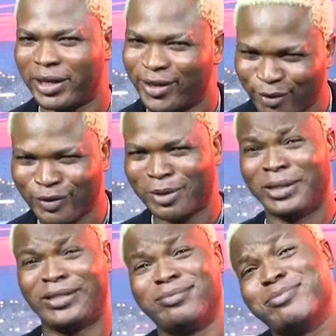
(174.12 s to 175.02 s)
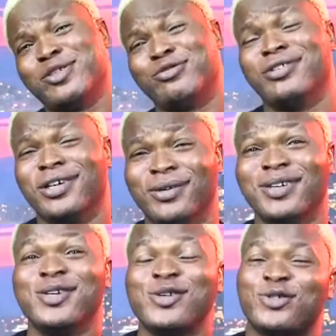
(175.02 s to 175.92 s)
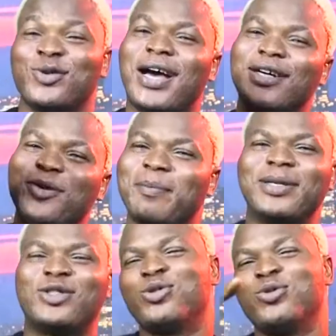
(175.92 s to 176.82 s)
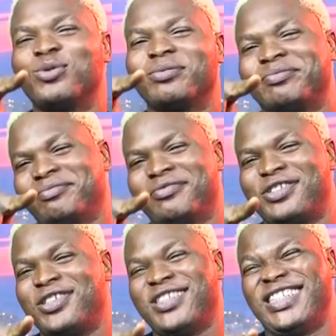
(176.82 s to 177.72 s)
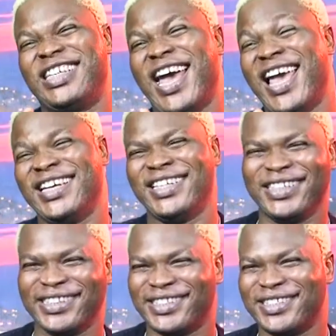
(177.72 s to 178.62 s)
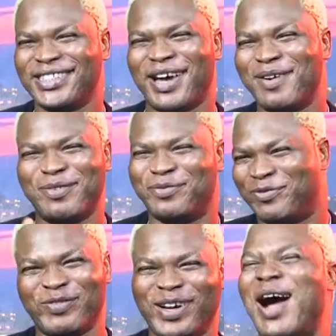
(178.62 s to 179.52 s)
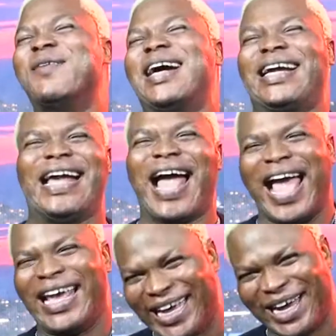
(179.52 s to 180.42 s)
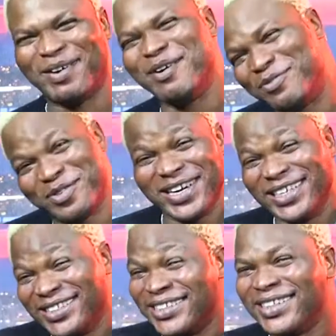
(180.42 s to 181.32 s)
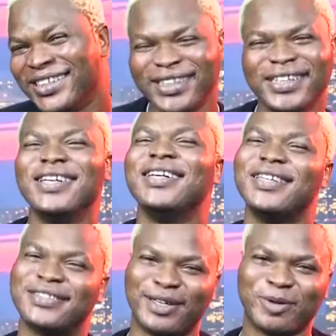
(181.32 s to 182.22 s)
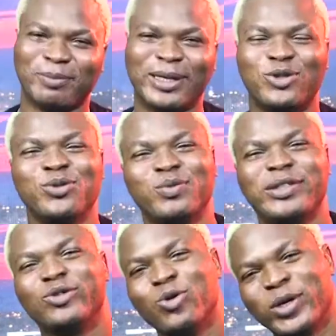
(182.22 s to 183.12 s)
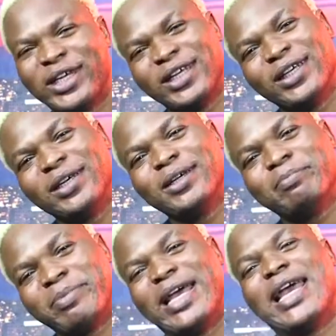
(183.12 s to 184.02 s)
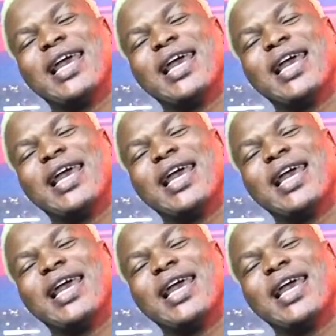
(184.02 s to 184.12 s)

And they give a better way to do now. So at number two, see this guy. This our guy, our friend, is our number two with Goki by